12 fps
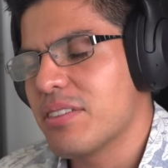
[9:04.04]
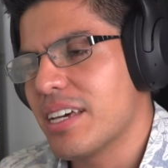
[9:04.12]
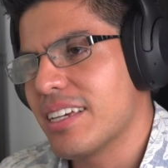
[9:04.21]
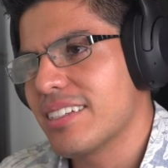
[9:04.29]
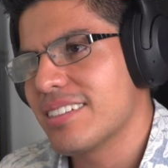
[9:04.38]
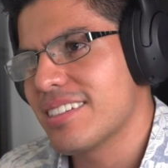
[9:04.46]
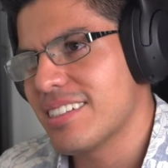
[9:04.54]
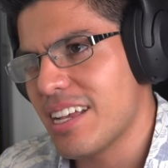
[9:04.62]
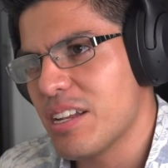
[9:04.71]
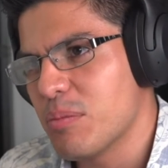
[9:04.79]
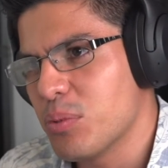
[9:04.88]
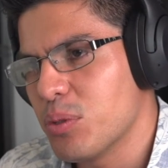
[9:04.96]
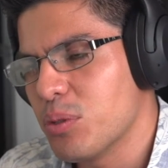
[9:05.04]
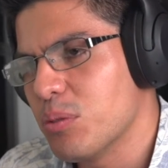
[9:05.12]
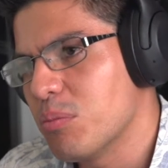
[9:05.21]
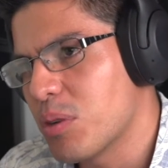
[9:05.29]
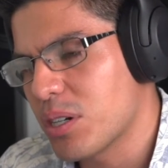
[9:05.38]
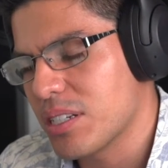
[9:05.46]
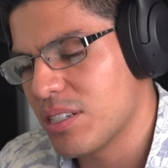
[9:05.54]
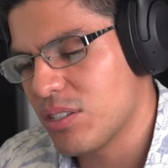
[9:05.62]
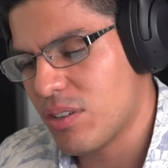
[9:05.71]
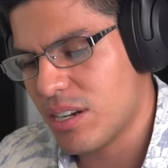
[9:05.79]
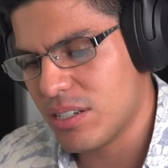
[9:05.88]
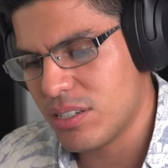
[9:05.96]
like sustainable marketing
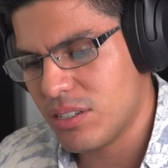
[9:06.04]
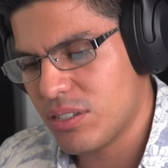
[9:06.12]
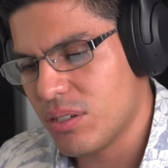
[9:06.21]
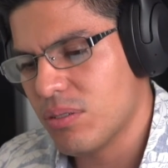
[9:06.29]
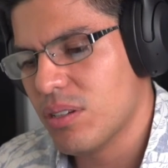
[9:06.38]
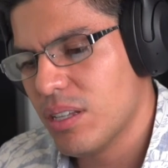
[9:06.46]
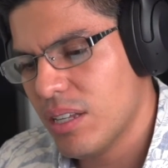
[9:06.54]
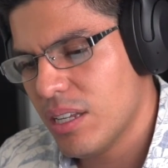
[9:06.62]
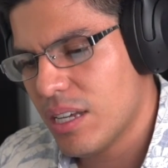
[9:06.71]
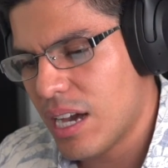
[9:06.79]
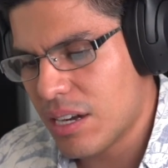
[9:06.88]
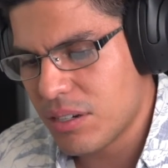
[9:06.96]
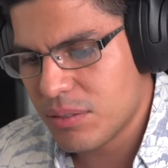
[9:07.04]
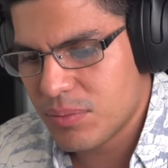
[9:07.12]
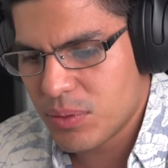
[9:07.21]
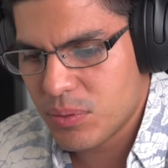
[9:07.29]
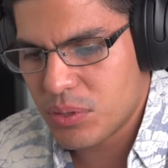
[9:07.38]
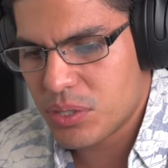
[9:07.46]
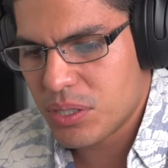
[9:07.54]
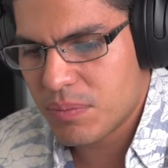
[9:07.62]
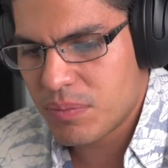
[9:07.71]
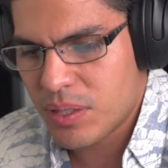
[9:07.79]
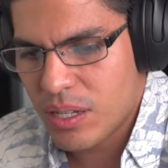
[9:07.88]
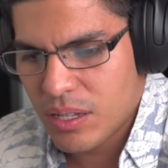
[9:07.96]
strategies. So I don't know. We'll see.
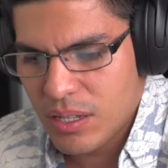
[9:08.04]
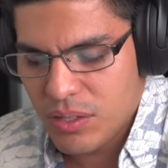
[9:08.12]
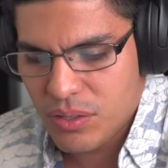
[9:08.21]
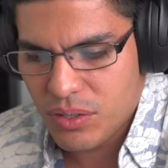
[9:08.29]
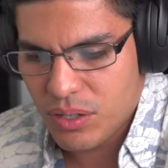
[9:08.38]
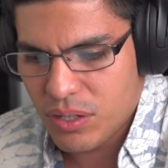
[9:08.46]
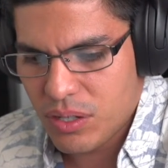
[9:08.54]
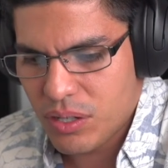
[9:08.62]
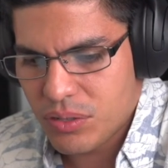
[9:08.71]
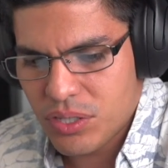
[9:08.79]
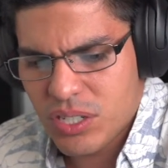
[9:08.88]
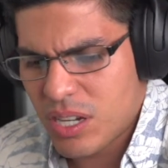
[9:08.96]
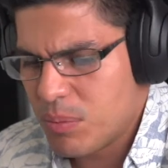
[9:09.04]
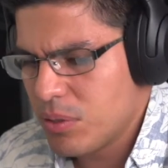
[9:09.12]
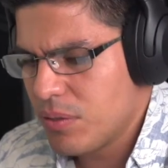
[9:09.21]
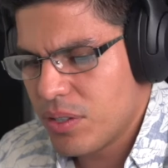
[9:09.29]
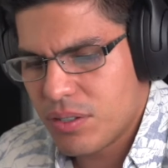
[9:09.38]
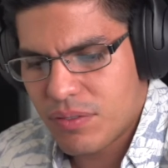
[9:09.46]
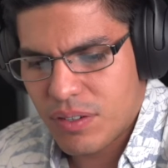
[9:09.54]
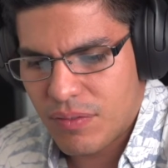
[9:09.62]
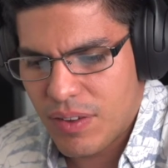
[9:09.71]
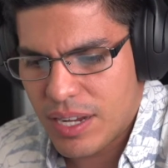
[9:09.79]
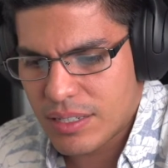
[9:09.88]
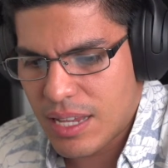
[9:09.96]
So just a couple of other fun
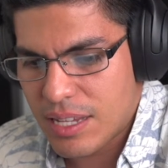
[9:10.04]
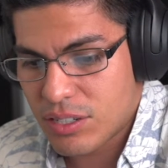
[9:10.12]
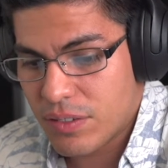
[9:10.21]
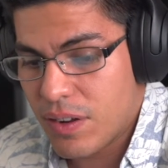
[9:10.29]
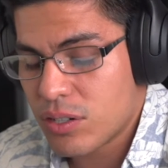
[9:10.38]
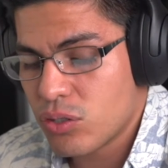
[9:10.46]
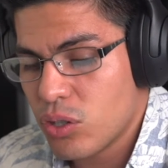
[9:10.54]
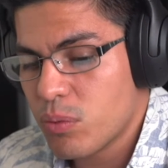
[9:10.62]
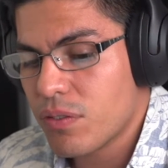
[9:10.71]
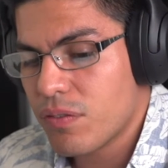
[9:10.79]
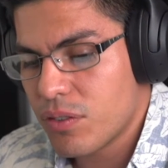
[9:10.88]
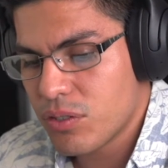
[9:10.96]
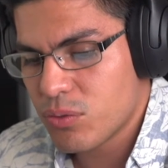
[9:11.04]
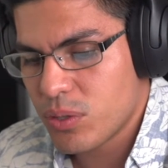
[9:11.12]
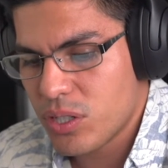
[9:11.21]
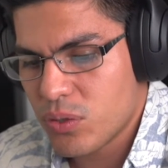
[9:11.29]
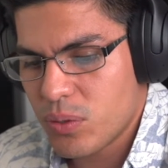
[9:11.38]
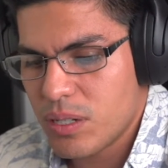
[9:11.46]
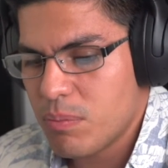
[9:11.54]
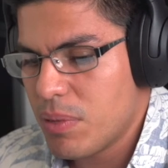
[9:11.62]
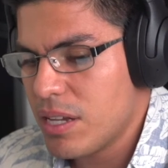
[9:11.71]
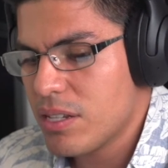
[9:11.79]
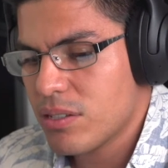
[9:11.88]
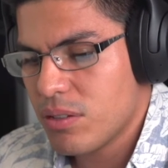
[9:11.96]
facts. As of October 1st, 2020,
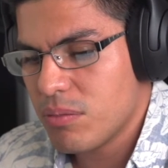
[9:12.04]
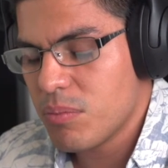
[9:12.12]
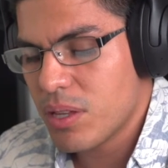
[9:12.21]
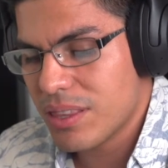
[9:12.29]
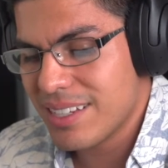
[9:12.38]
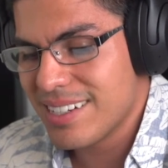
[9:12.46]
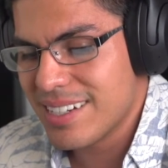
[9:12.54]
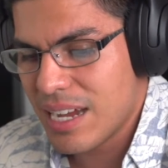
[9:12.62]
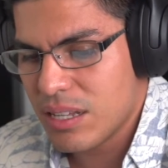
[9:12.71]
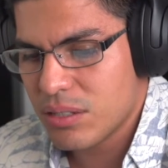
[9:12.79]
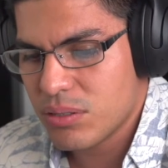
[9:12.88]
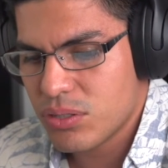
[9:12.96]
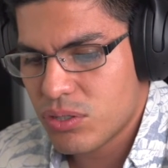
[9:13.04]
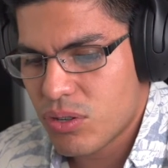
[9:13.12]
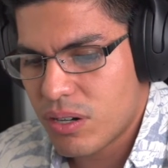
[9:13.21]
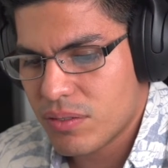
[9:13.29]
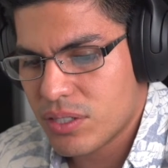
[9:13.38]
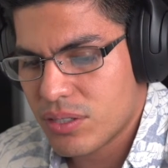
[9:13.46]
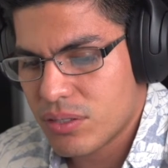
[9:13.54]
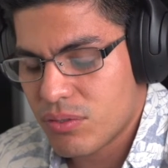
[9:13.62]
based on monthly downloads, Travis